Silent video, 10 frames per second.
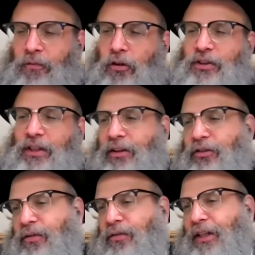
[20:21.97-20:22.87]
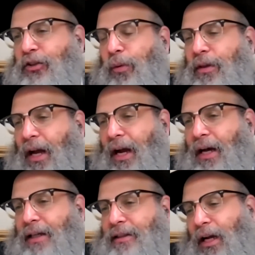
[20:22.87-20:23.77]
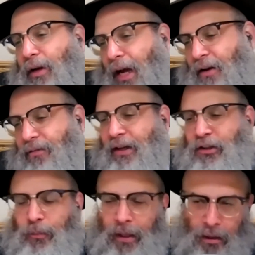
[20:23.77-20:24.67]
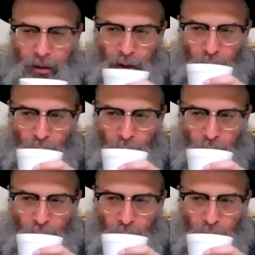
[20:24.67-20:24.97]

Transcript: first interface with God is how God affects me.